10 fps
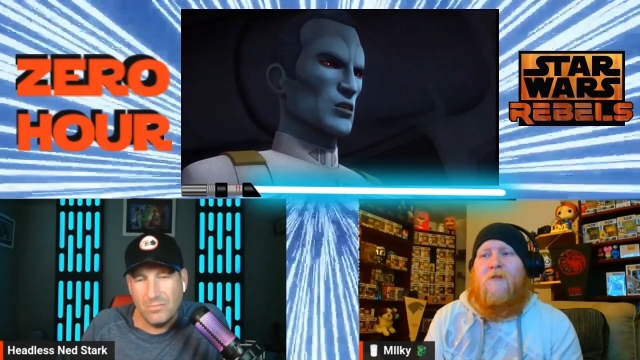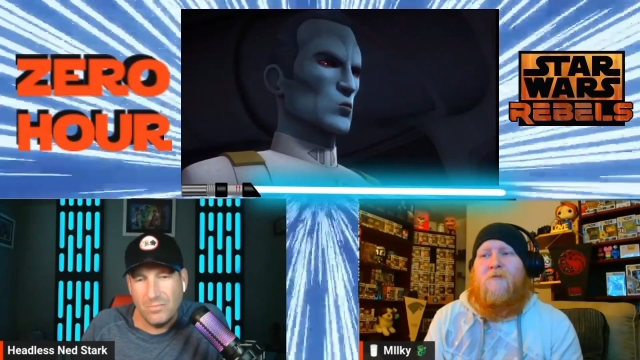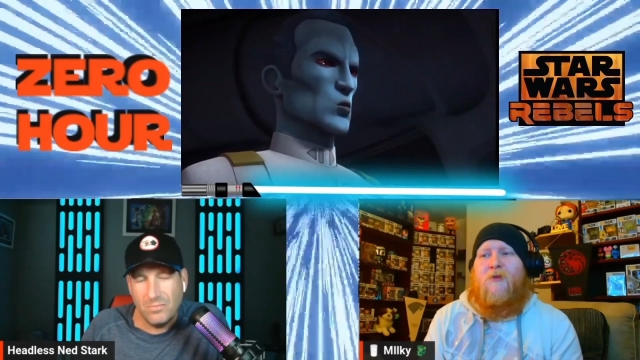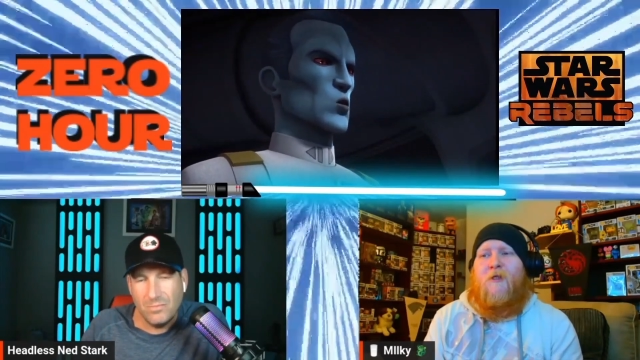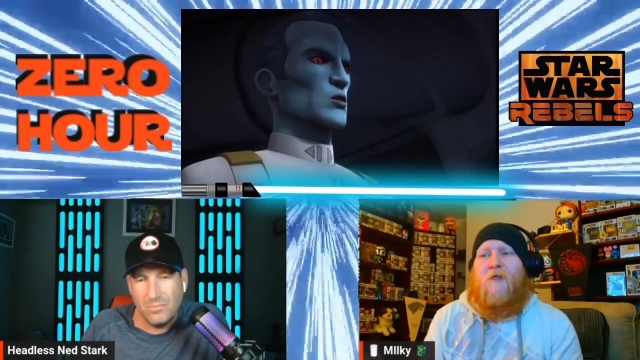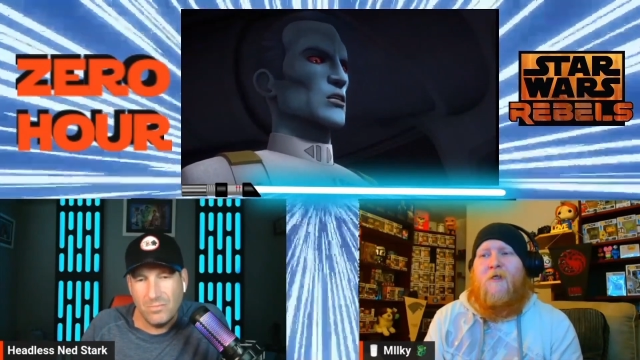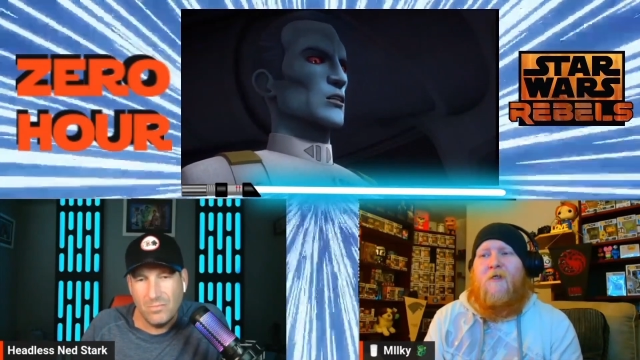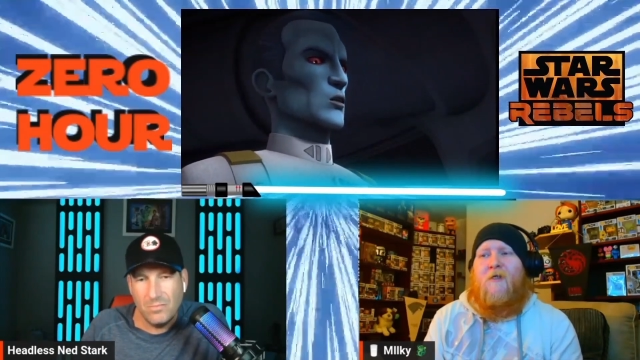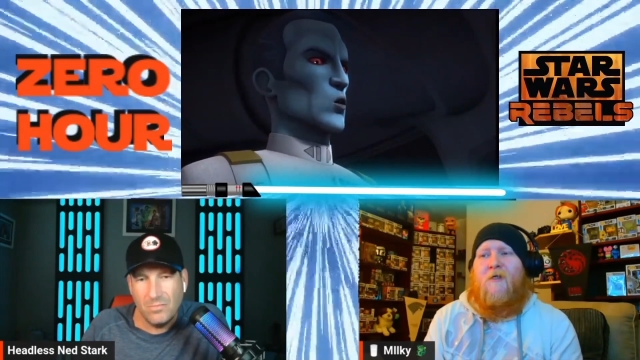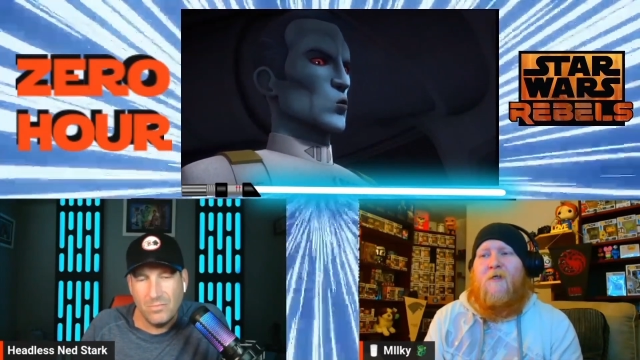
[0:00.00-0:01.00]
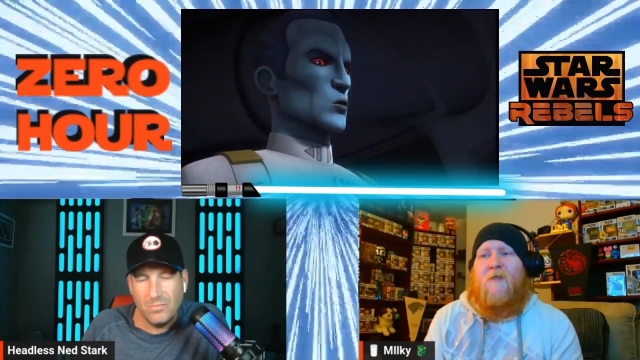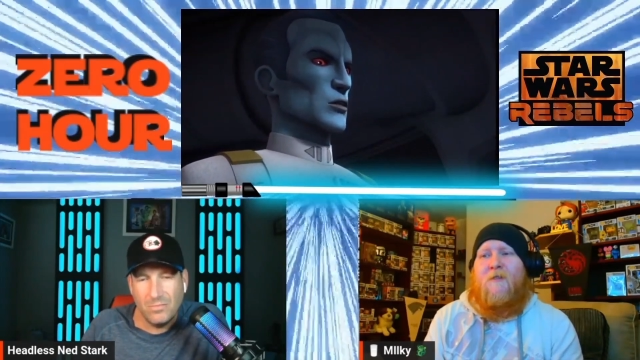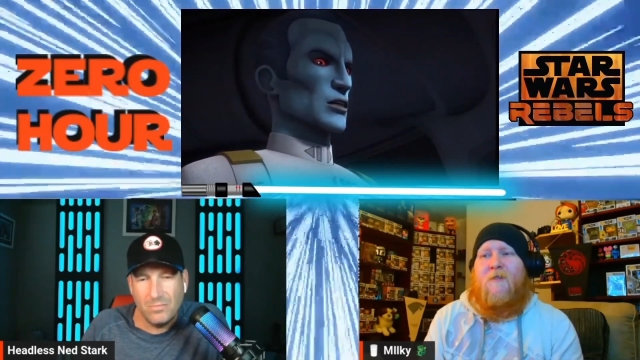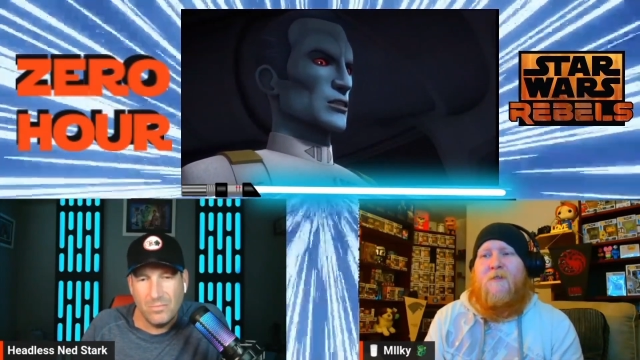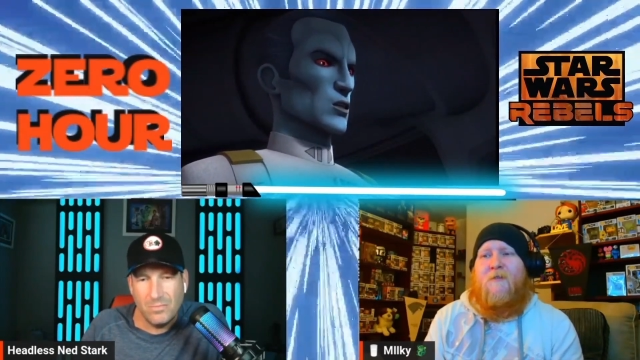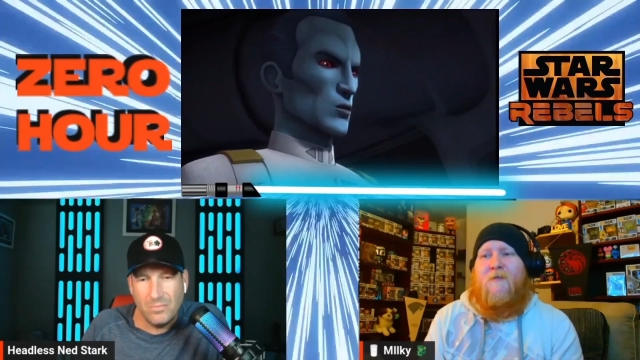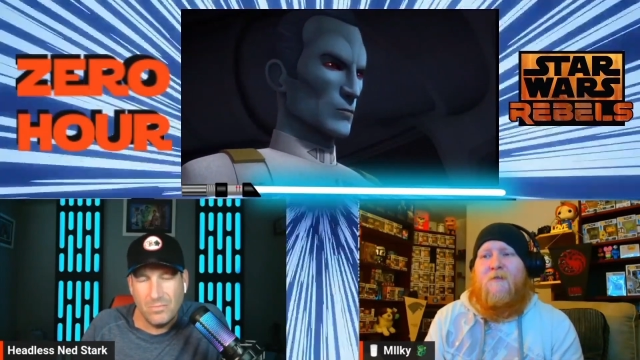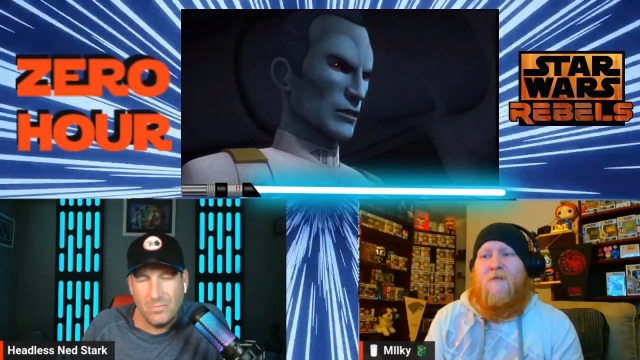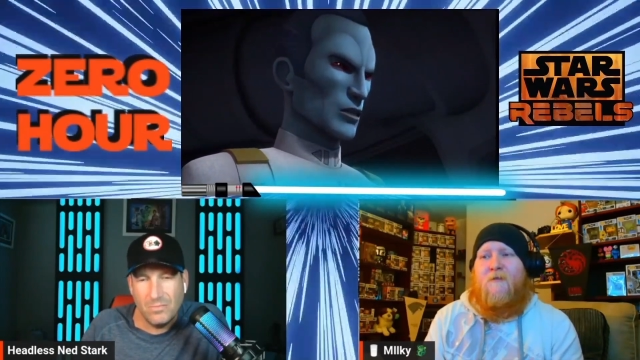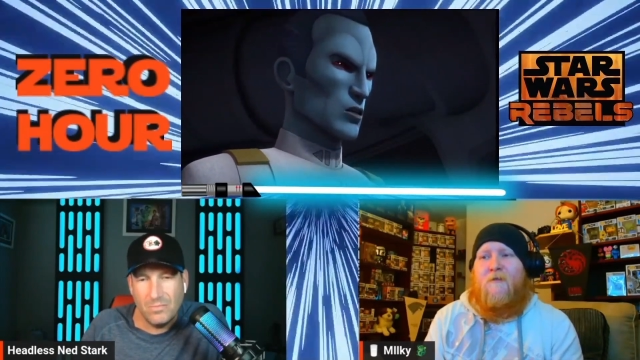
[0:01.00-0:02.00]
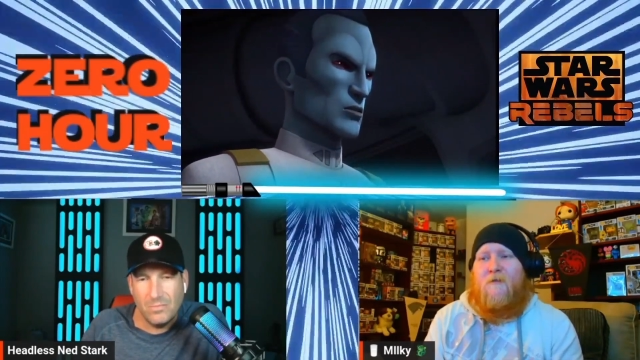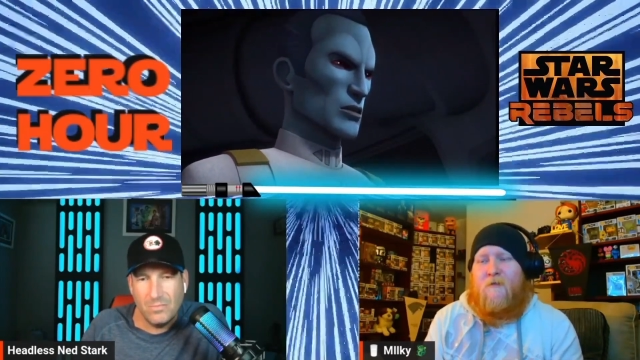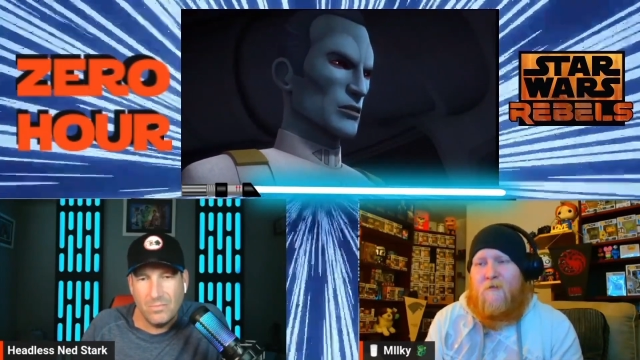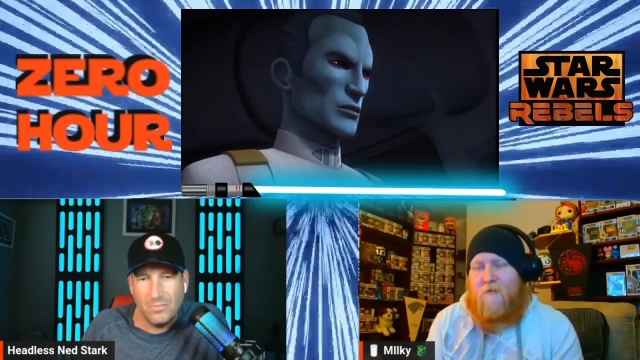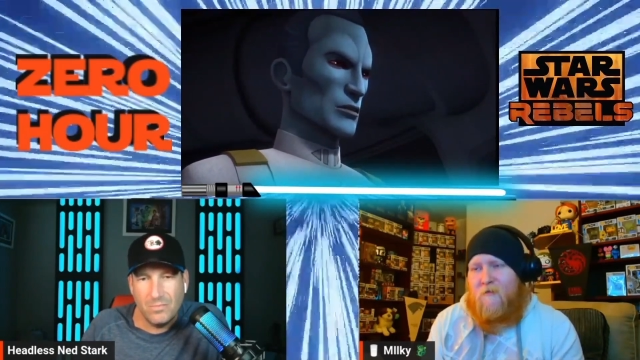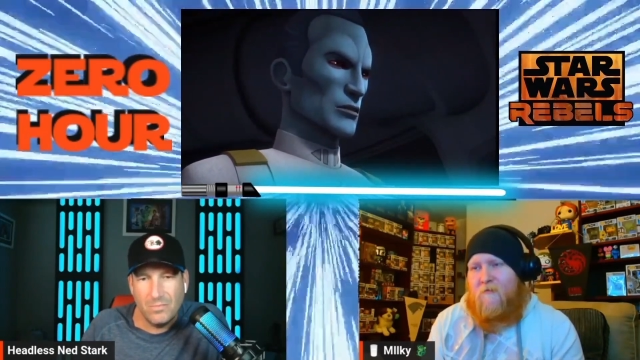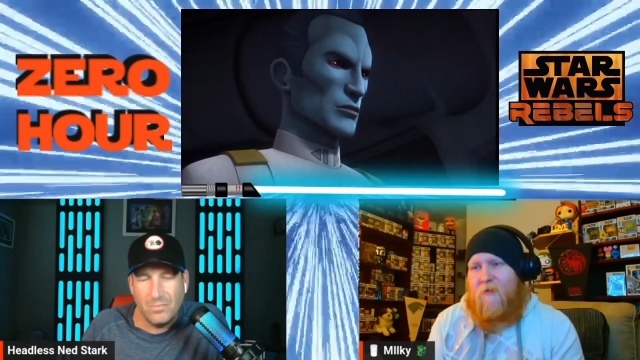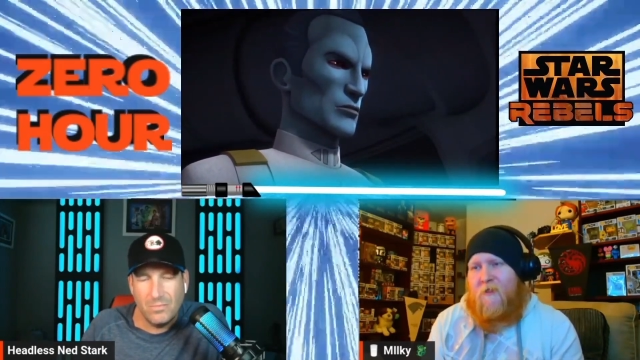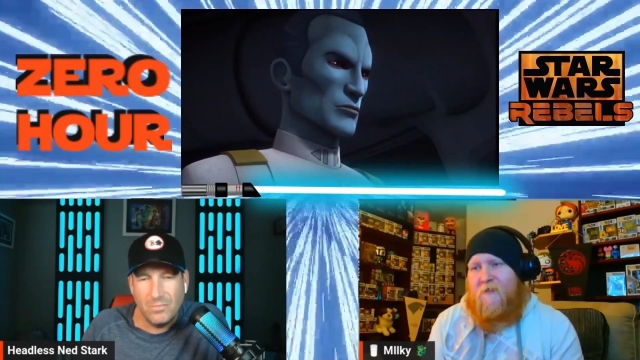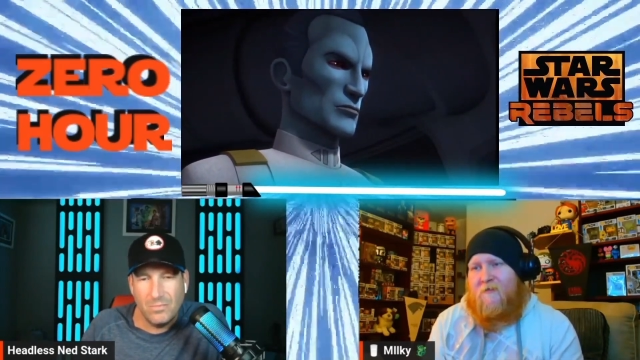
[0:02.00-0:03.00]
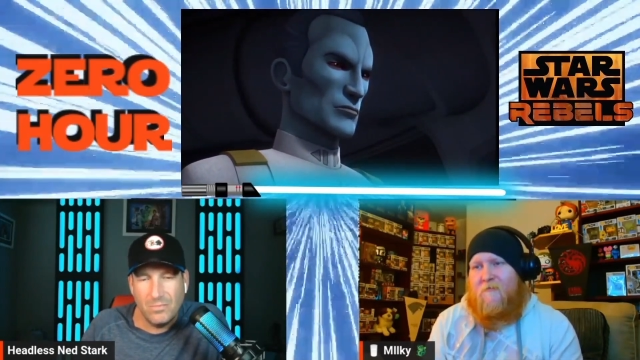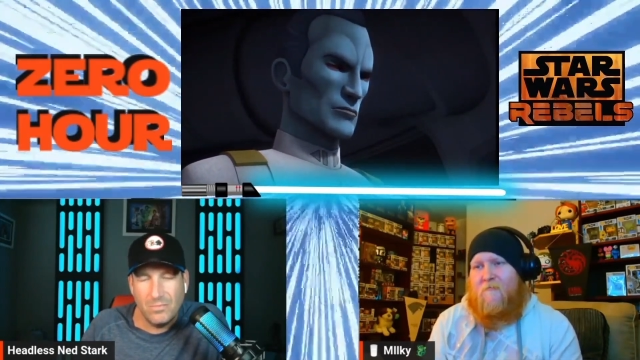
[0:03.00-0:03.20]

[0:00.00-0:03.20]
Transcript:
Speaker 1: he's breaking his plan.